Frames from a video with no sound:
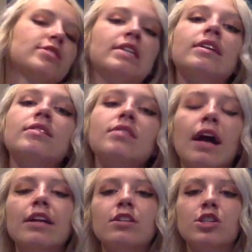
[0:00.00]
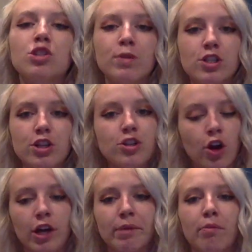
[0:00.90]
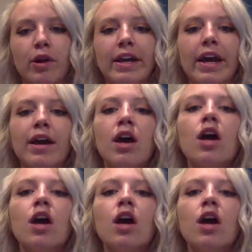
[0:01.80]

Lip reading: they decided to switch their target market